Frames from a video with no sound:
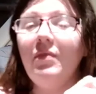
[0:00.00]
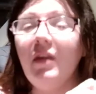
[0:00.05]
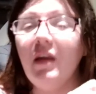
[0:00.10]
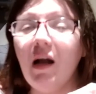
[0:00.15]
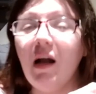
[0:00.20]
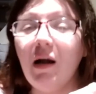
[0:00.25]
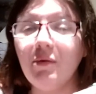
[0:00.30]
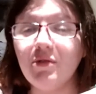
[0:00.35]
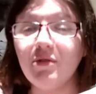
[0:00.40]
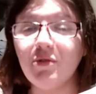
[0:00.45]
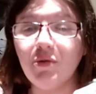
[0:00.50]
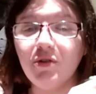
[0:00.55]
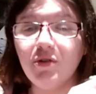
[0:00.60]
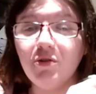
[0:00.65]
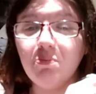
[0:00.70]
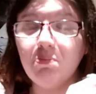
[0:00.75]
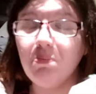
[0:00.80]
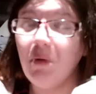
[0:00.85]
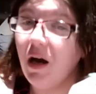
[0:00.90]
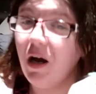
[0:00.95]
I was going to
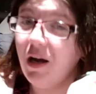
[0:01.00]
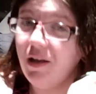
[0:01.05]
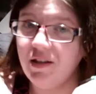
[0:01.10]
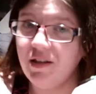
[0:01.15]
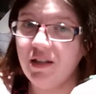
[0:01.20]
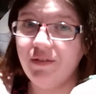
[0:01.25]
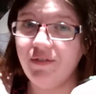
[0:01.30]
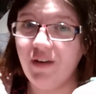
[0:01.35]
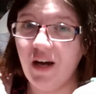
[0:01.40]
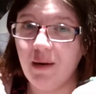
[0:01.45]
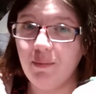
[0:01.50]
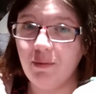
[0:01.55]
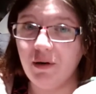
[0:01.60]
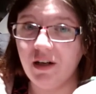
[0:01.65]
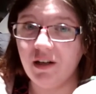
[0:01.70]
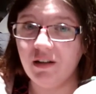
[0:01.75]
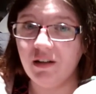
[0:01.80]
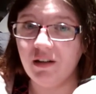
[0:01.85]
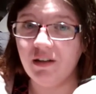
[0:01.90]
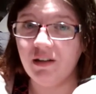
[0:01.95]
buy this
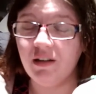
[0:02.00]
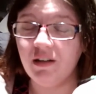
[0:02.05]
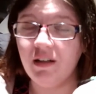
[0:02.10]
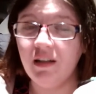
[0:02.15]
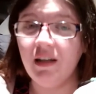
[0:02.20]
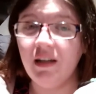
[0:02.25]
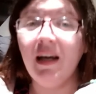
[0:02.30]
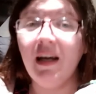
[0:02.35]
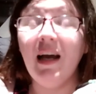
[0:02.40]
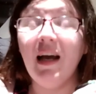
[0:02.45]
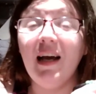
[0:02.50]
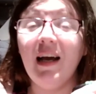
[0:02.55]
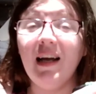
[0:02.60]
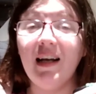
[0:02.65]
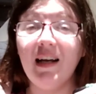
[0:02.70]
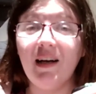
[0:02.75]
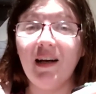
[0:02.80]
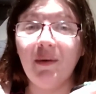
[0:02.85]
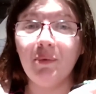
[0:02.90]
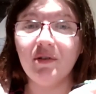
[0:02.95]
fabric, and
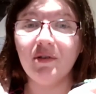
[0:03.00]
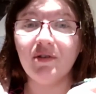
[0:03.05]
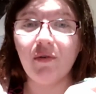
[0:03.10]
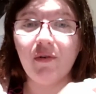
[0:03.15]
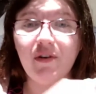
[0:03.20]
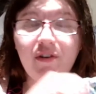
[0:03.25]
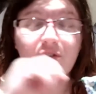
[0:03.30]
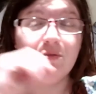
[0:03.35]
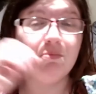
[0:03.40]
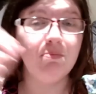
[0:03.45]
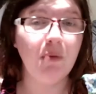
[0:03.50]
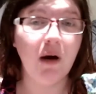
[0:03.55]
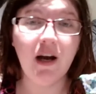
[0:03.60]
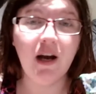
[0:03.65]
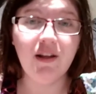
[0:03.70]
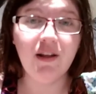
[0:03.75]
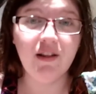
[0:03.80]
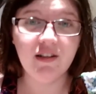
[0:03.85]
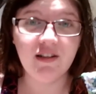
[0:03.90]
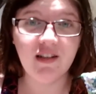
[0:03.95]
I was going to
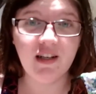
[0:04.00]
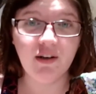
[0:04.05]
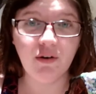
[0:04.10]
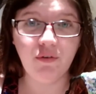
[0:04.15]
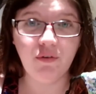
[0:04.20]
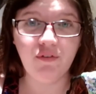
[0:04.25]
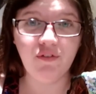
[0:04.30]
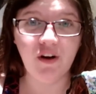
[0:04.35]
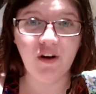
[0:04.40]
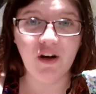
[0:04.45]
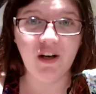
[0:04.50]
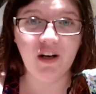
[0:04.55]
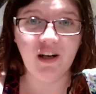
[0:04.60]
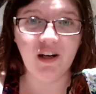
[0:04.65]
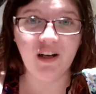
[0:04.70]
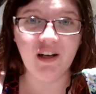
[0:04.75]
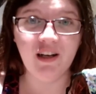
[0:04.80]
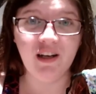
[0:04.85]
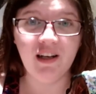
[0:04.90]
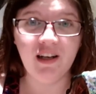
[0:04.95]
buy the Tarot
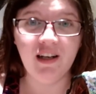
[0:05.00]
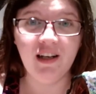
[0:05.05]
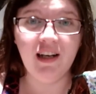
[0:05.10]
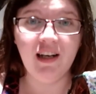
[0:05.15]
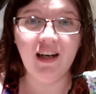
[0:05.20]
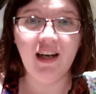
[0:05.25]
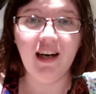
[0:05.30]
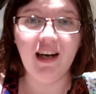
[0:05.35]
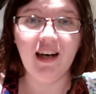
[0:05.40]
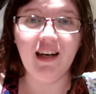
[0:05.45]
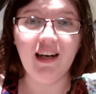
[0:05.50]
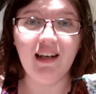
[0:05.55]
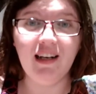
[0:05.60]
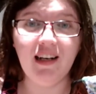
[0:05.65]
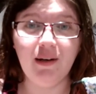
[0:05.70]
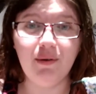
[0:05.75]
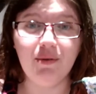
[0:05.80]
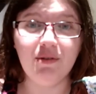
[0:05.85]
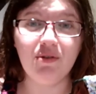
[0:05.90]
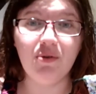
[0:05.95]
Fauna, and
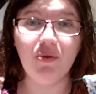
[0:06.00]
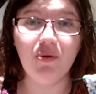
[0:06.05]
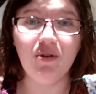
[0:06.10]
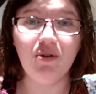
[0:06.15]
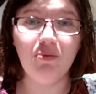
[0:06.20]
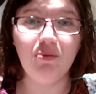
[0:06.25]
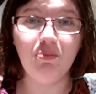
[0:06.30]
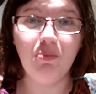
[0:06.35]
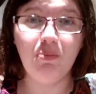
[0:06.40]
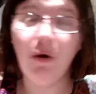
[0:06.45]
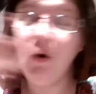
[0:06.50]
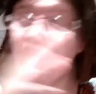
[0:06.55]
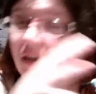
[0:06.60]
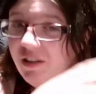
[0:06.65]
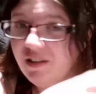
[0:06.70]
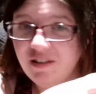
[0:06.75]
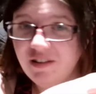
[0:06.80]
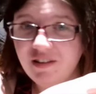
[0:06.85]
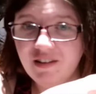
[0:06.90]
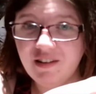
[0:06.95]
I was going to
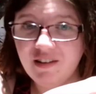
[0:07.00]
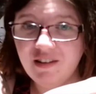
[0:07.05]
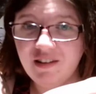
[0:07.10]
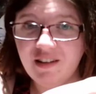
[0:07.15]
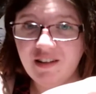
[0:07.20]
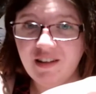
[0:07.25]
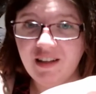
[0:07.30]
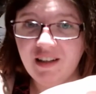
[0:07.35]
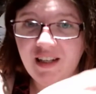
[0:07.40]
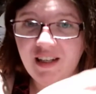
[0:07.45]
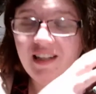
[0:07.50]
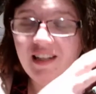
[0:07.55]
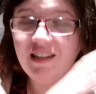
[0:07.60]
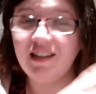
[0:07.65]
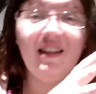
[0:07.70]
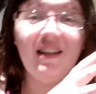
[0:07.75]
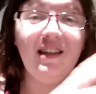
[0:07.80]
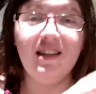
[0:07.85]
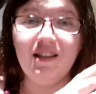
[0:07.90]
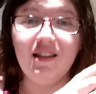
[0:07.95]
put it
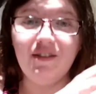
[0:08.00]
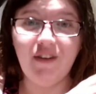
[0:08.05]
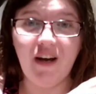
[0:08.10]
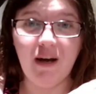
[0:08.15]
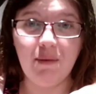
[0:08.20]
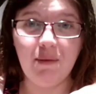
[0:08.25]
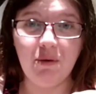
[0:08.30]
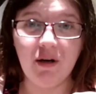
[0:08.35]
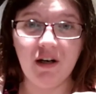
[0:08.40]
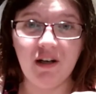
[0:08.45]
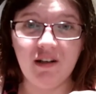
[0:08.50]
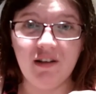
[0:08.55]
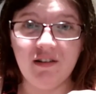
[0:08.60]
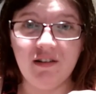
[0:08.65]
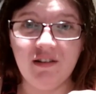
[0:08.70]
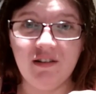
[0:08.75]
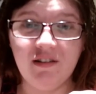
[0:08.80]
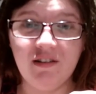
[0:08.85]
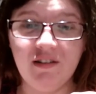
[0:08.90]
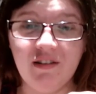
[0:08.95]
in this fabric,
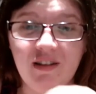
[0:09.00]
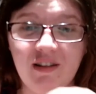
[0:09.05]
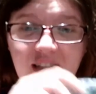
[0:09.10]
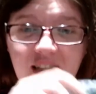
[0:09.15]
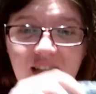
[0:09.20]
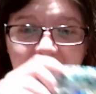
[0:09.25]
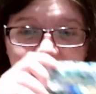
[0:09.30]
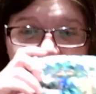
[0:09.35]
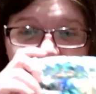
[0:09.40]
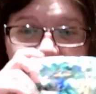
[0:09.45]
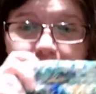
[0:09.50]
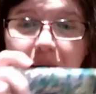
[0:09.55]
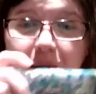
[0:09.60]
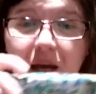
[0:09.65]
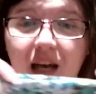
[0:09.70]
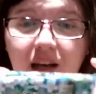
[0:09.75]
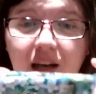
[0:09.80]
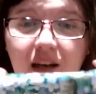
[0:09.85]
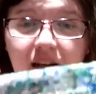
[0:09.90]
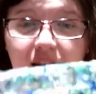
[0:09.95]
in this
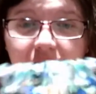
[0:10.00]
bag.